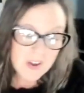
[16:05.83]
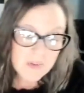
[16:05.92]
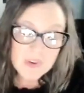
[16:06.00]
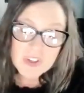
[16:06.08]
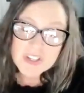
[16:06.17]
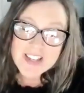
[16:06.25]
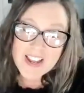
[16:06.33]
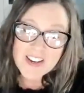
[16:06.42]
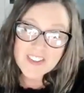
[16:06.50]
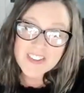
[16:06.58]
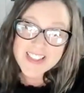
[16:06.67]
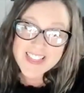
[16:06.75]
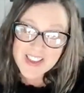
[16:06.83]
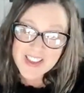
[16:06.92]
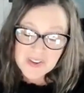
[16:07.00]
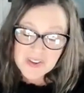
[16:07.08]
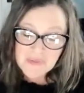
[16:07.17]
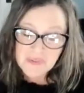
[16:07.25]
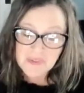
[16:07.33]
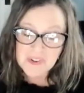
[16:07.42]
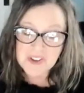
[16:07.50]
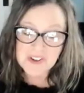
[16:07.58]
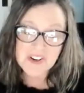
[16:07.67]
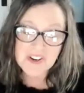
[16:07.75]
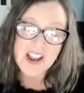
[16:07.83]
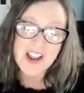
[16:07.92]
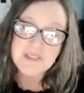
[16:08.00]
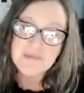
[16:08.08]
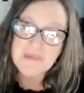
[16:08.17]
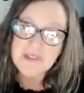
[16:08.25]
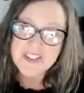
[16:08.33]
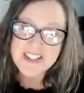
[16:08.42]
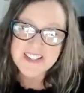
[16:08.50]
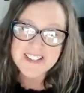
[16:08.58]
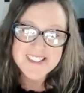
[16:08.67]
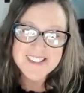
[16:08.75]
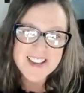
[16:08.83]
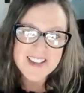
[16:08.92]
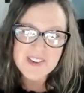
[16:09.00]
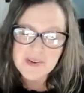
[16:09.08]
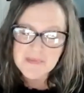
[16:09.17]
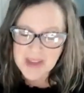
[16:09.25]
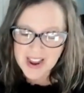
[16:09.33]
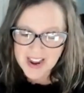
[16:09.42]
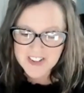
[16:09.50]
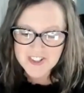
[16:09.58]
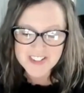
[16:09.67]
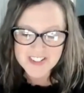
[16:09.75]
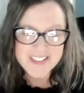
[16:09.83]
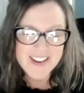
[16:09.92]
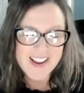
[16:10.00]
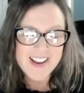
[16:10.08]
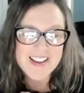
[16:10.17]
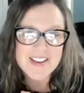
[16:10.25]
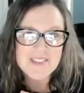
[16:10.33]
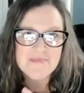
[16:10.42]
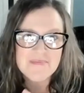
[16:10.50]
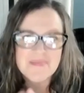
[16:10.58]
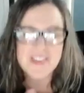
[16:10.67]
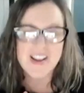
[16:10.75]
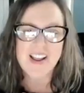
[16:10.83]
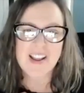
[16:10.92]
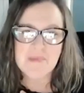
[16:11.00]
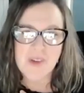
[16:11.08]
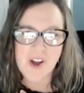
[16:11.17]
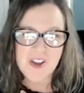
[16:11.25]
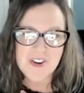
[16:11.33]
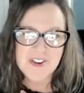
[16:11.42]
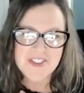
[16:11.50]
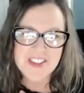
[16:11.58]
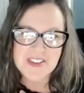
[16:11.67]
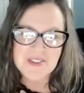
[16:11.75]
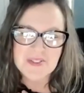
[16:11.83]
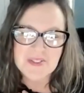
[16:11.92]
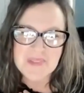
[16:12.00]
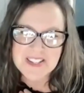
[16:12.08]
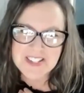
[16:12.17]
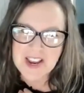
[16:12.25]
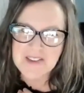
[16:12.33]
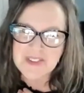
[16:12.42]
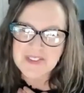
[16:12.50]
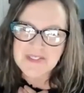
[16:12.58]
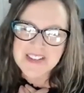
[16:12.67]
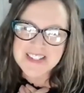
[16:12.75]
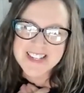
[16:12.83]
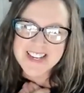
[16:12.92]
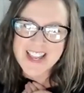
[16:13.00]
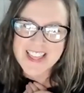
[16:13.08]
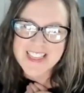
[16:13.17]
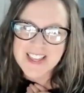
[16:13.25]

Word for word: well natalie thank you for your expertise and your passion i am i am honored that you spent time with me today oh